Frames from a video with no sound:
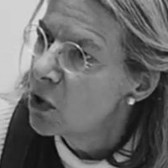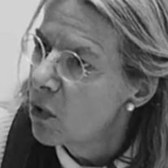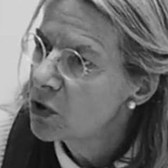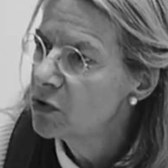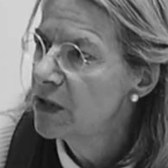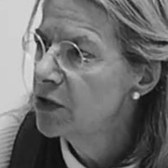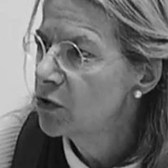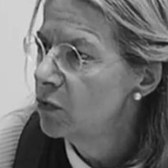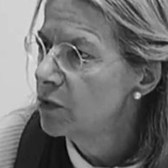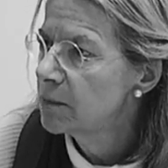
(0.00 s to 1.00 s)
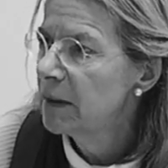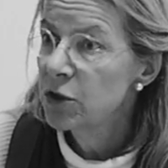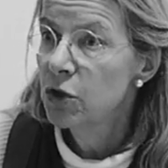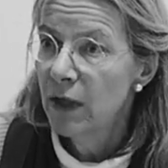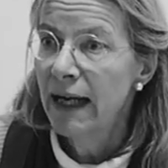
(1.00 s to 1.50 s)
go to these roots,
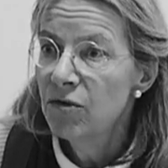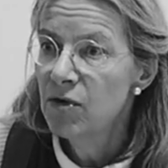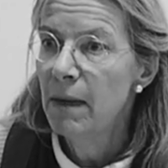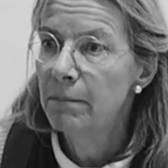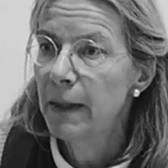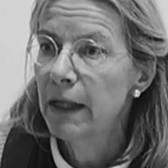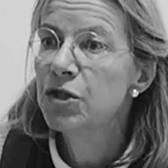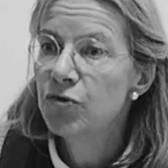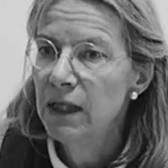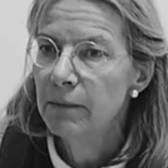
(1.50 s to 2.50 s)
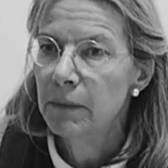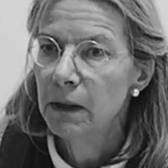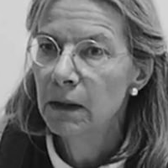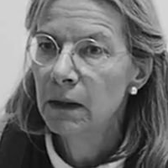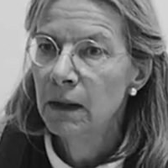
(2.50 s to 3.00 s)
because you can remember a dream,
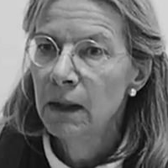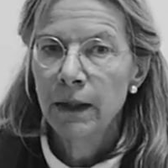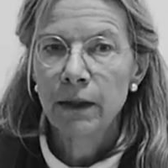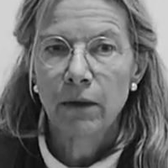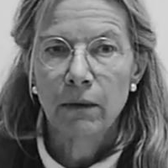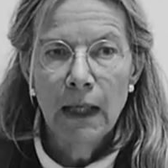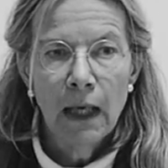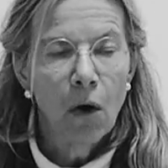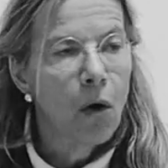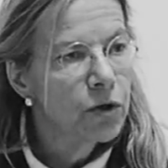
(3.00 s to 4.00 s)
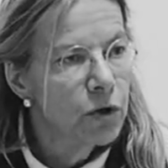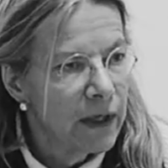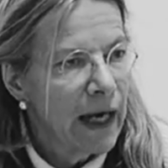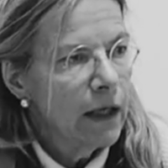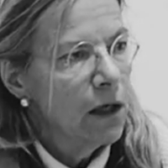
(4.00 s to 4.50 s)
or you
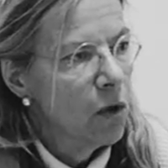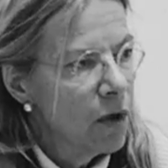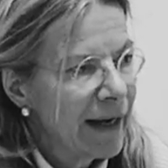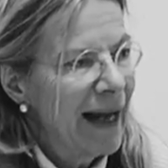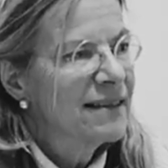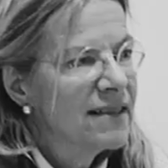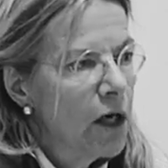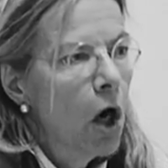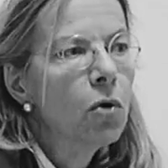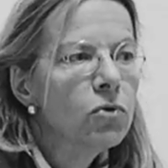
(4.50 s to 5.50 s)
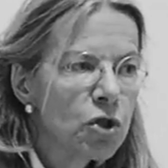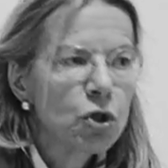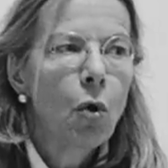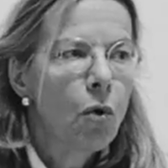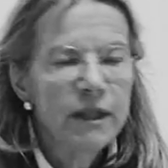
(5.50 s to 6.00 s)
can look at the old
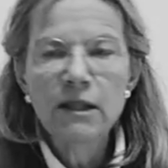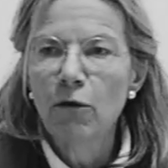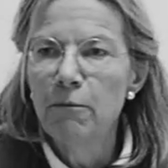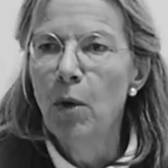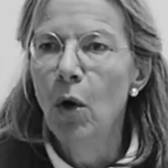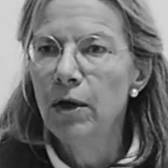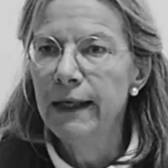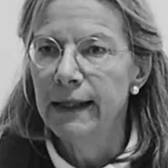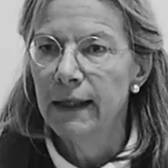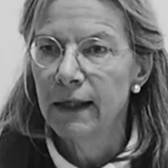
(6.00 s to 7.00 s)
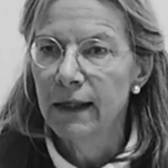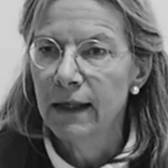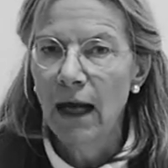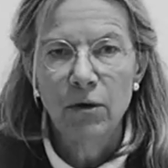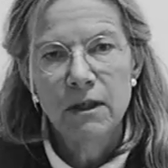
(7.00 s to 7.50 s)
stories of Berlin.
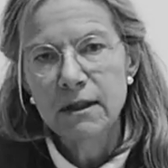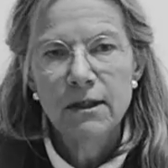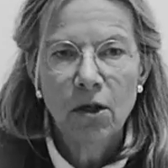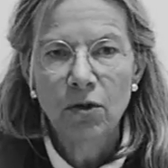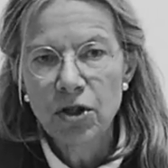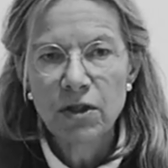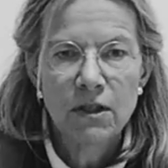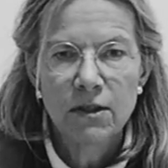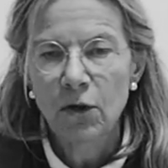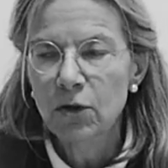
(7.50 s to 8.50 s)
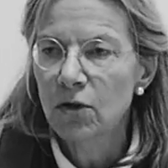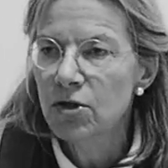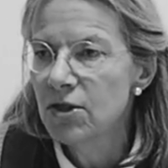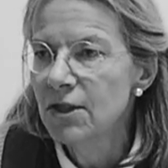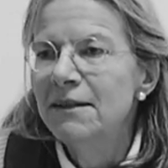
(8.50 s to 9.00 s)
Now, is this conscious, is it not
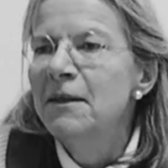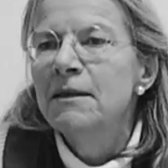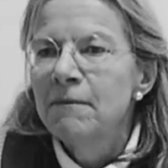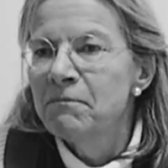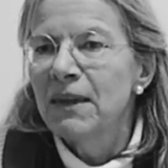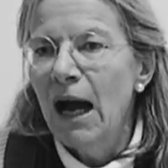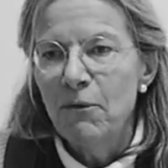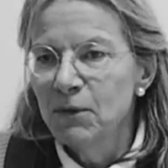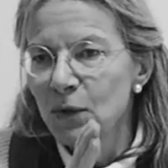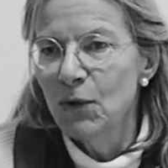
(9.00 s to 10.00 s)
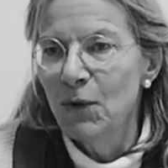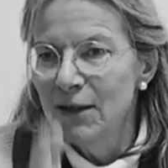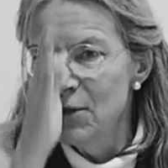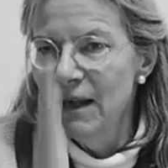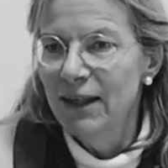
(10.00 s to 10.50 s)
conscious? I'm not
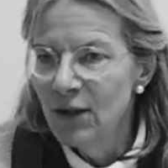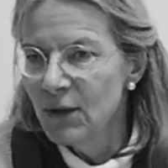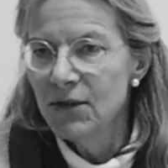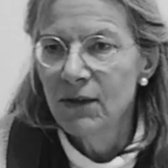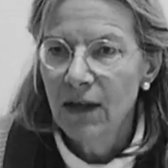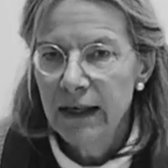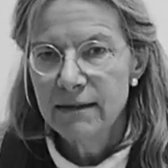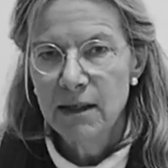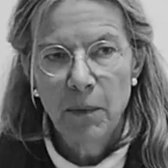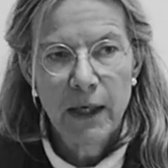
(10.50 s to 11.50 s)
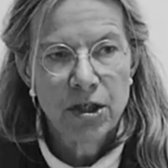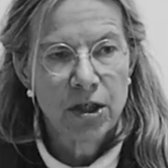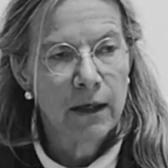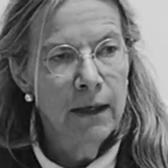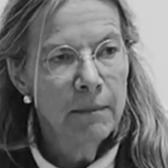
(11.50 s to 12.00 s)
going to make, a clear
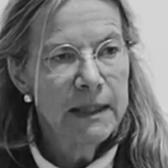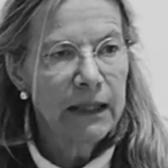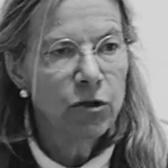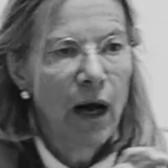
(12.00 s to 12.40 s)
separation, but that you